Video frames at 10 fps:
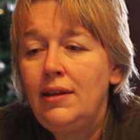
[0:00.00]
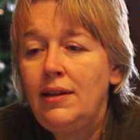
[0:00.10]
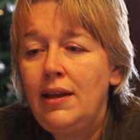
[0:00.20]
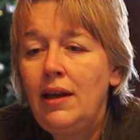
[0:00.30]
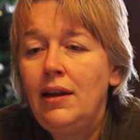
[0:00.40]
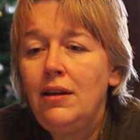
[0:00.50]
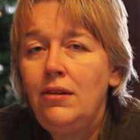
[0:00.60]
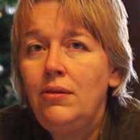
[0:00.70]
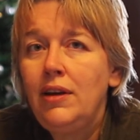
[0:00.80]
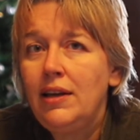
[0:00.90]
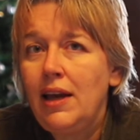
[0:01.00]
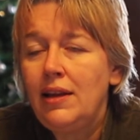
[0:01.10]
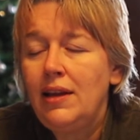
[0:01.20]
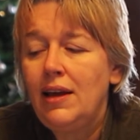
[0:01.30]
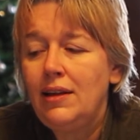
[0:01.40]
take a look
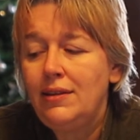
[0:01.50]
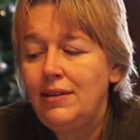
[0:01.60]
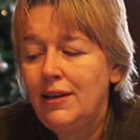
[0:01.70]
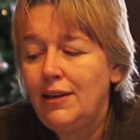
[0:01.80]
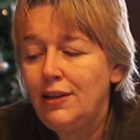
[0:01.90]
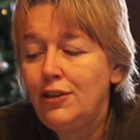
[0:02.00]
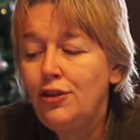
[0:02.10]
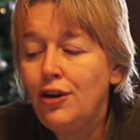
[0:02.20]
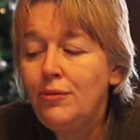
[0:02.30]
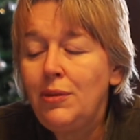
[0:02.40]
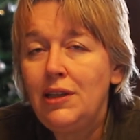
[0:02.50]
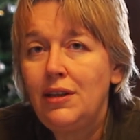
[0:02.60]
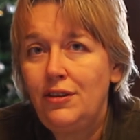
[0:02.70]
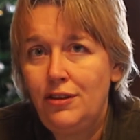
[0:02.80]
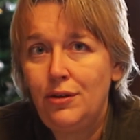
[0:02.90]
again at the
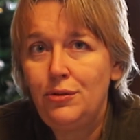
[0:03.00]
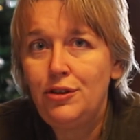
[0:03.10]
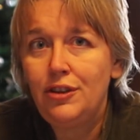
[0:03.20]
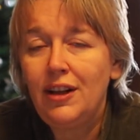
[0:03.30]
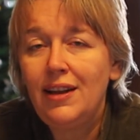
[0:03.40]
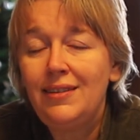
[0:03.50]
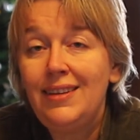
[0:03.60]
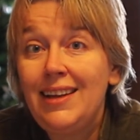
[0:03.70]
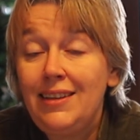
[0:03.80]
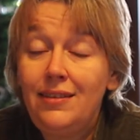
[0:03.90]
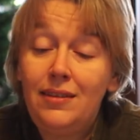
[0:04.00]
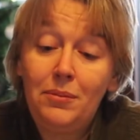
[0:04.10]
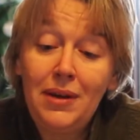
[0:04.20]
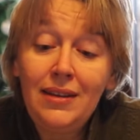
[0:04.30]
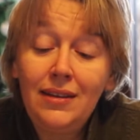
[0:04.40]
dominant social class, that is the
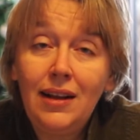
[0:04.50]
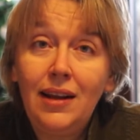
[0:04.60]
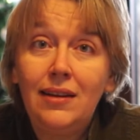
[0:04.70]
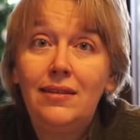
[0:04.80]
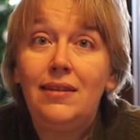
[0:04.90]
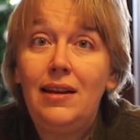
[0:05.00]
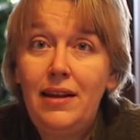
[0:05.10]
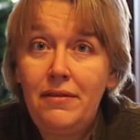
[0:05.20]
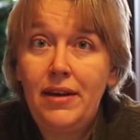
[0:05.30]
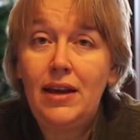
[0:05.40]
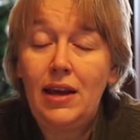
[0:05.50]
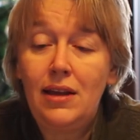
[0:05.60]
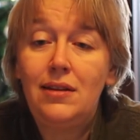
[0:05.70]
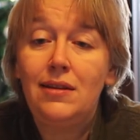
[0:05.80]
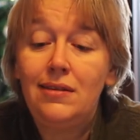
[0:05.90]
middle class living
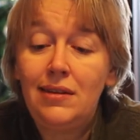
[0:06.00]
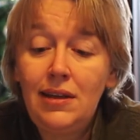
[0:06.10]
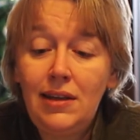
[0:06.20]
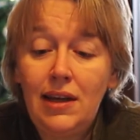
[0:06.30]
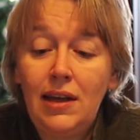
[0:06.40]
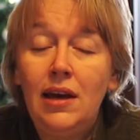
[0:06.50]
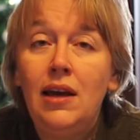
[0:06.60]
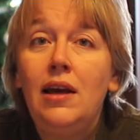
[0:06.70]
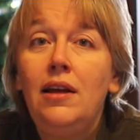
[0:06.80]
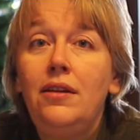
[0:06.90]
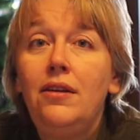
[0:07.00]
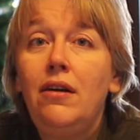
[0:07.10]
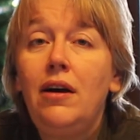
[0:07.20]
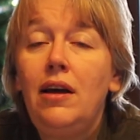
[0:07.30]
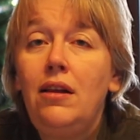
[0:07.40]
in the city, there
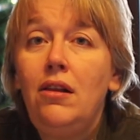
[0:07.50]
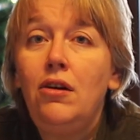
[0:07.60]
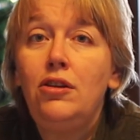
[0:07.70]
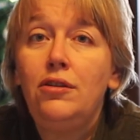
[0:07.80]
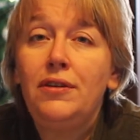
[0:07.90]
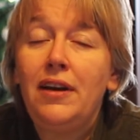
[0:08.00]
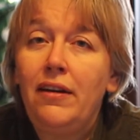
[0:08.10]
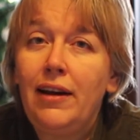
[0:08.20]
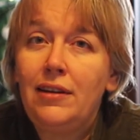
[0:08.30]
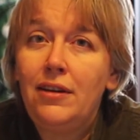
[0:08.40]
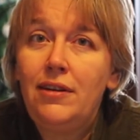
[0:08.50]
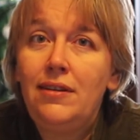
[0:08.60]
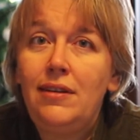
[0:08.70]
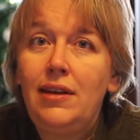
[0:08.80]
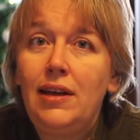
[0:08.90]
are a lot of
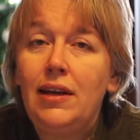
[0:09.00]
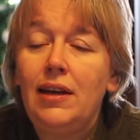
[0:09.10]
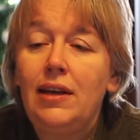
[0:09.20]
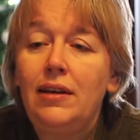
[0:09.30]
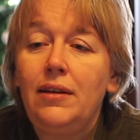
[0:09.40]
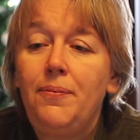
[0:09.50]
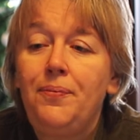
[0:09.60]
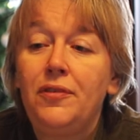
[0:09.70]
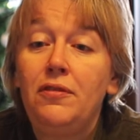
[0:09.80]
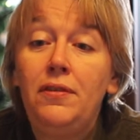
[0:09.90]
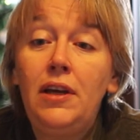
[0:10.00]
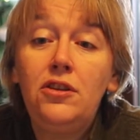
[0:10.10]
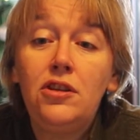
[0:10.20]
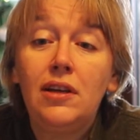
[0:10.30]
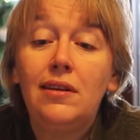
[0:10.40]
characteristic
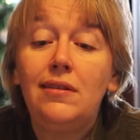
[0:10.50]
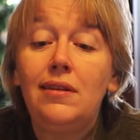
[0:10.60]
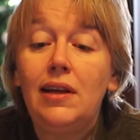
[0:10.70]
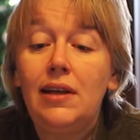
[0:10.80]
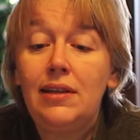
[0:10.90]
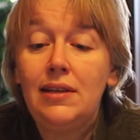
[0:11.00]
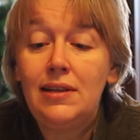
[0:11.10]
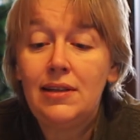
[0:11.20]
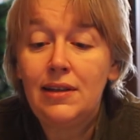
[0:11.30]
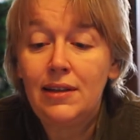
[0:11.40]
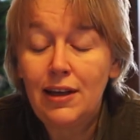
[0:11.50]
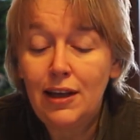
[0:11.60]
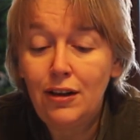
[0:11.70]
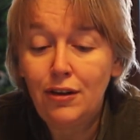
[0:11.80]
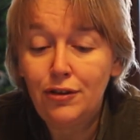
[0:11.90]
features and
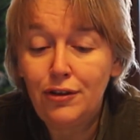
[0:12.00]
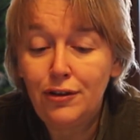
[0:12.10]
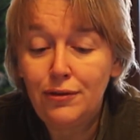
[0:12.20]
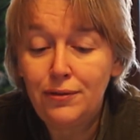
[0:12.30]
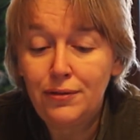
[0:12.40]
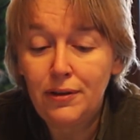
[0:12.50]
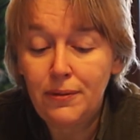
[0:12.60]
a lot of